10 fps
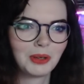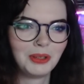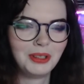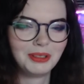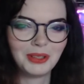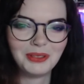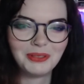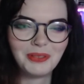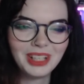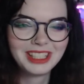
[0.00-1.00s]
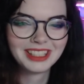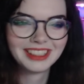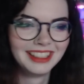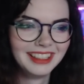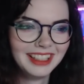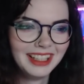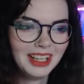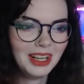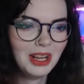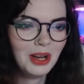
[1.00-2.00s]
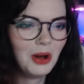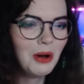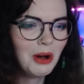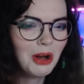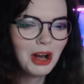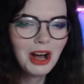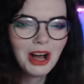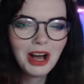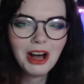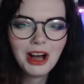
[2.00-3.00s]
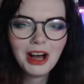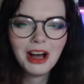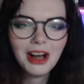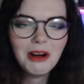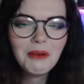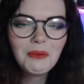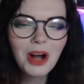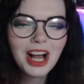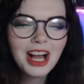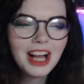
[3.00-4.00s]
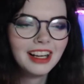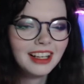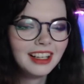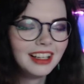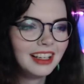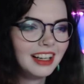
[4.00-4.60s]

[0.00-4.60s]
What? What are you doing? Washing up.